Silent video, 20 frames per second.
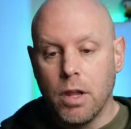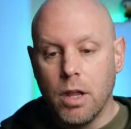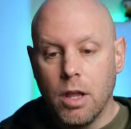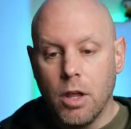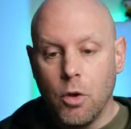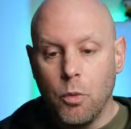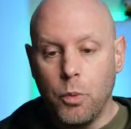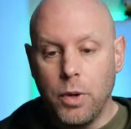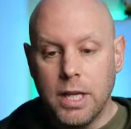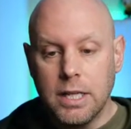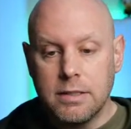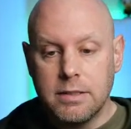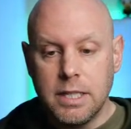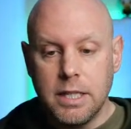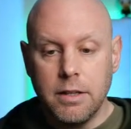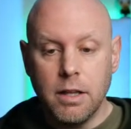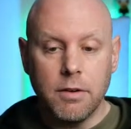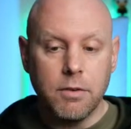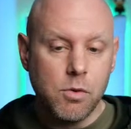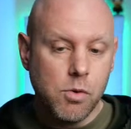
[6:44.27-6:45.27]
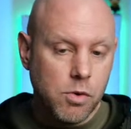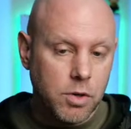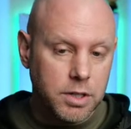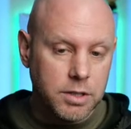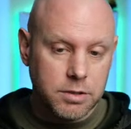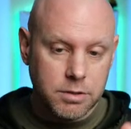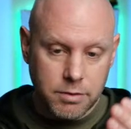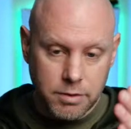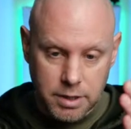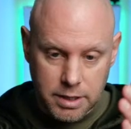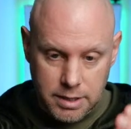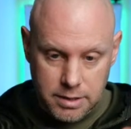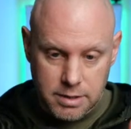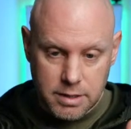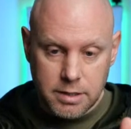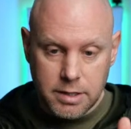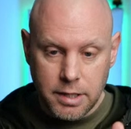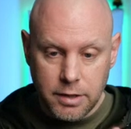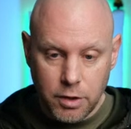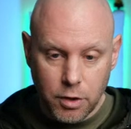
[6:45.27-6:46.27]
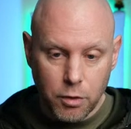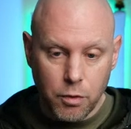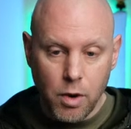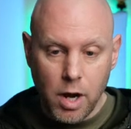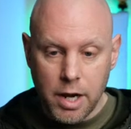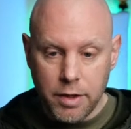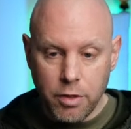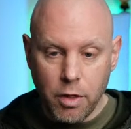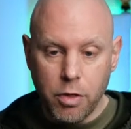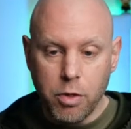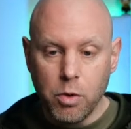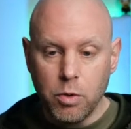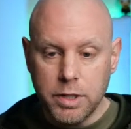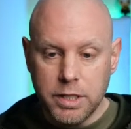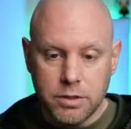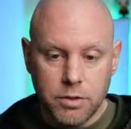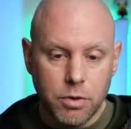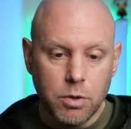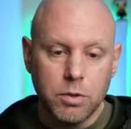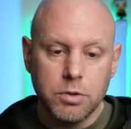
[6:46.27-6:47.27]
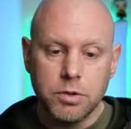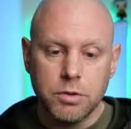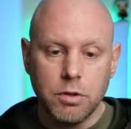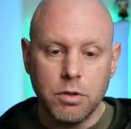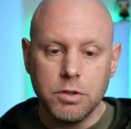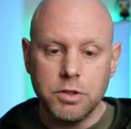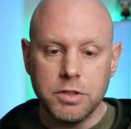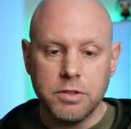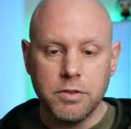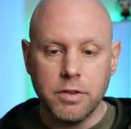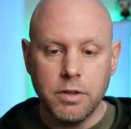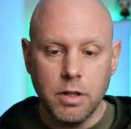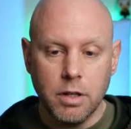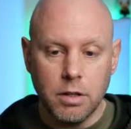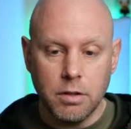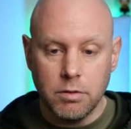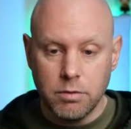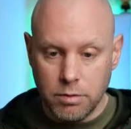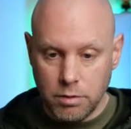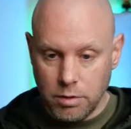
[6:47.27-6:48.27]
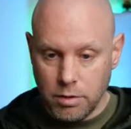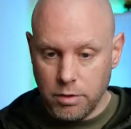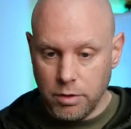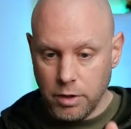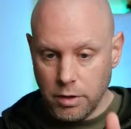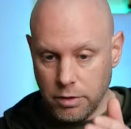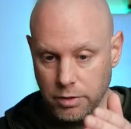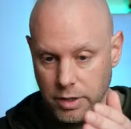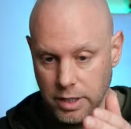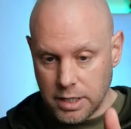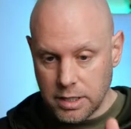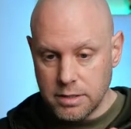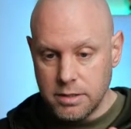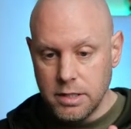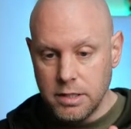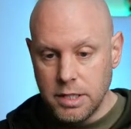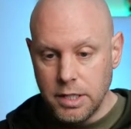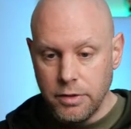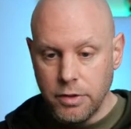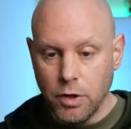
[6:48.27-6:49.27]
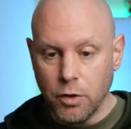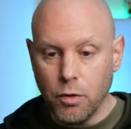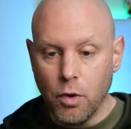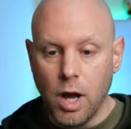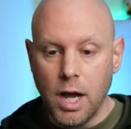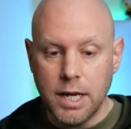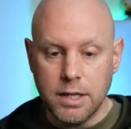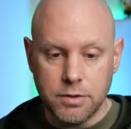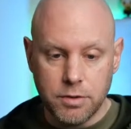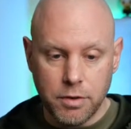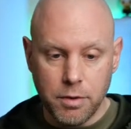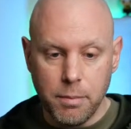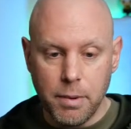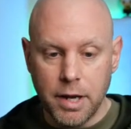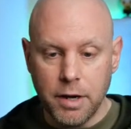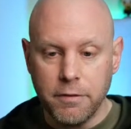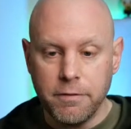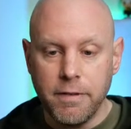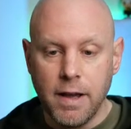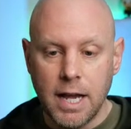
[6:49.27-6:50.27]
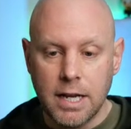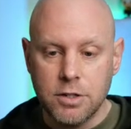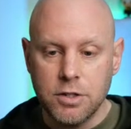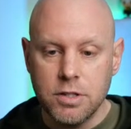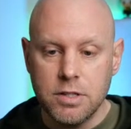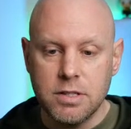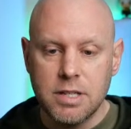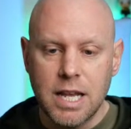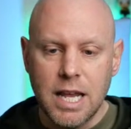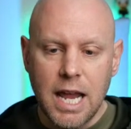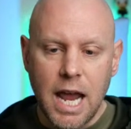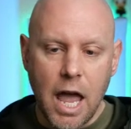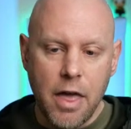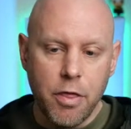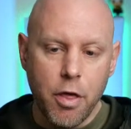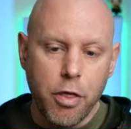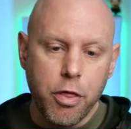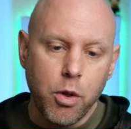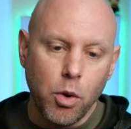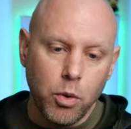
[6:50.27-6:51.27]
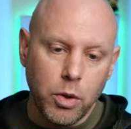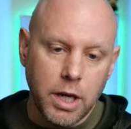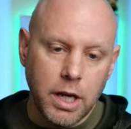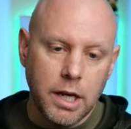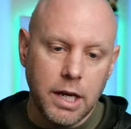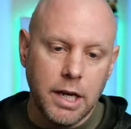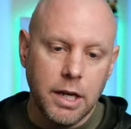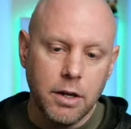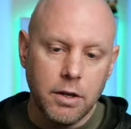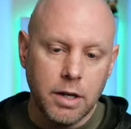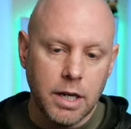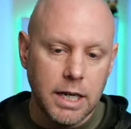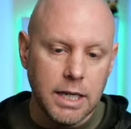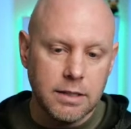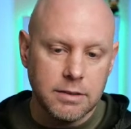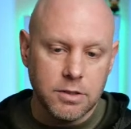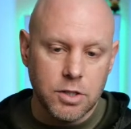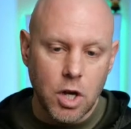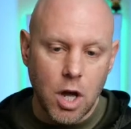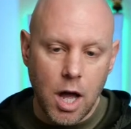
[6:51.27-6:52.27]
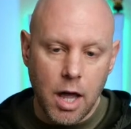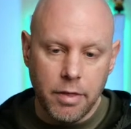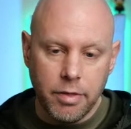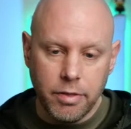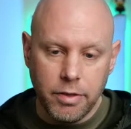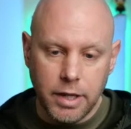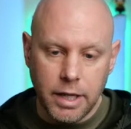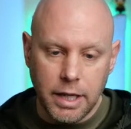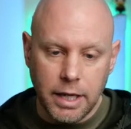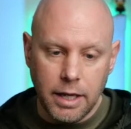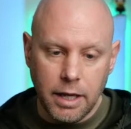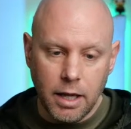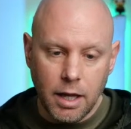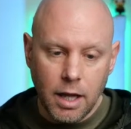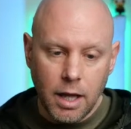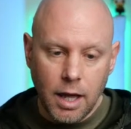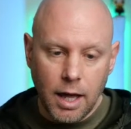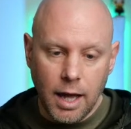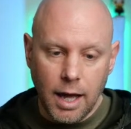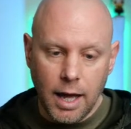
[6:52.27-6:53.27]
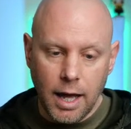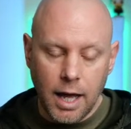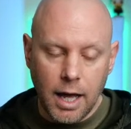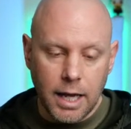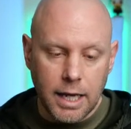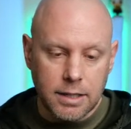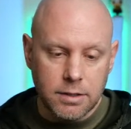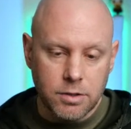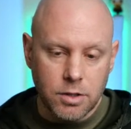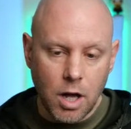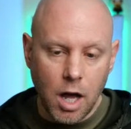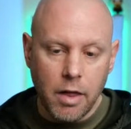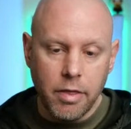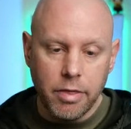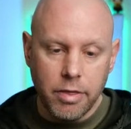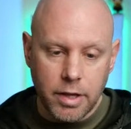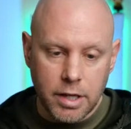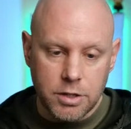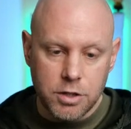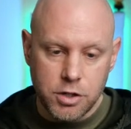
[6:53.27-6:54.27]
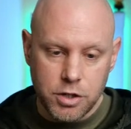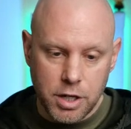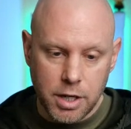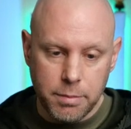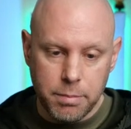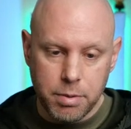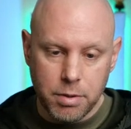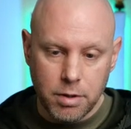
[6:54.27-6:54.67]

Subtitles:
We can see that, of course, the Kzinti, the Orion, the Tholians. Those are all just the Kzinti and the Orions are the minor factions, and the Tholian here is not this ship